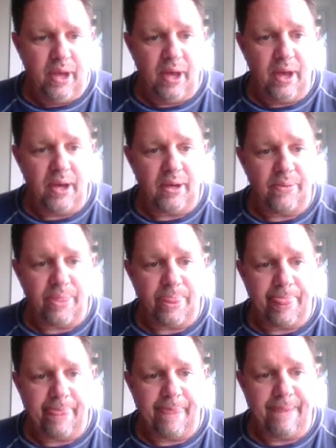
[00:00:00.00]

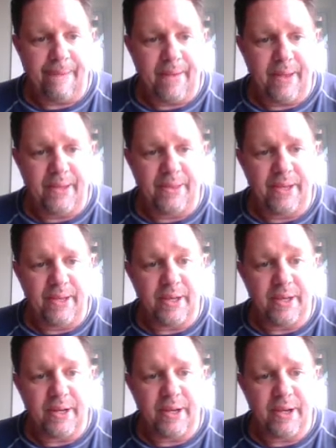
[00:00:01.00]
And
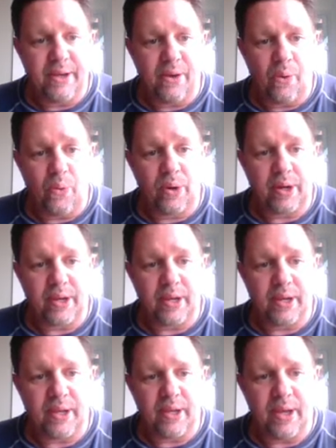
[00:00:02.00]
then we're going
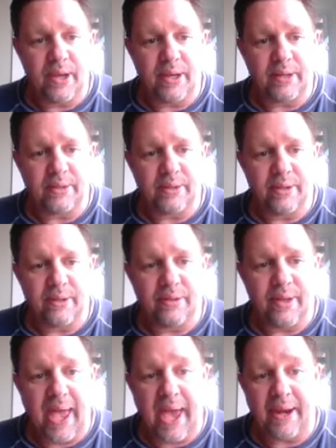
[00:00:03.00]
to
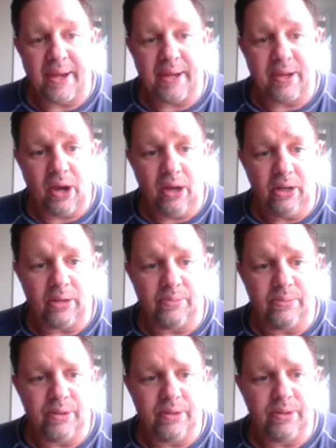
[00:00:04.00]
add a
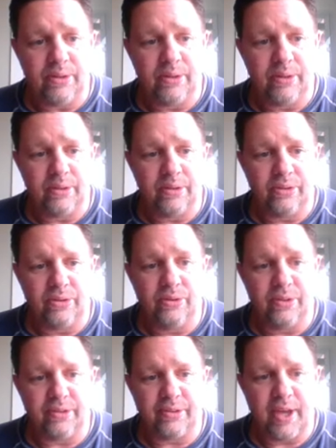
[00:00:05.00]
column to
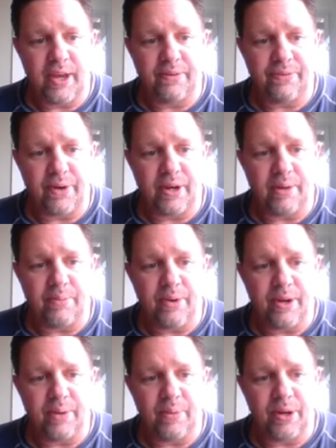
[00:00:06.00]
this data frame,
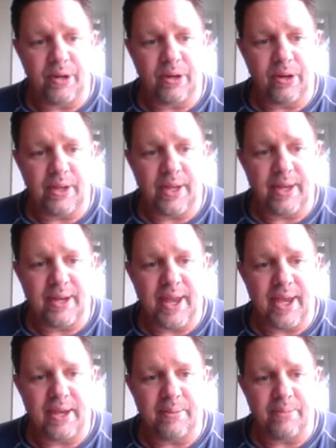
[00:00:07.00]
and we're going to call that
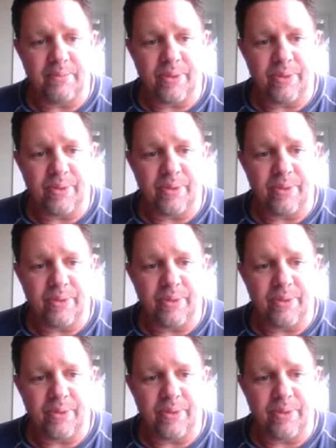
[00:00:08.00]
name.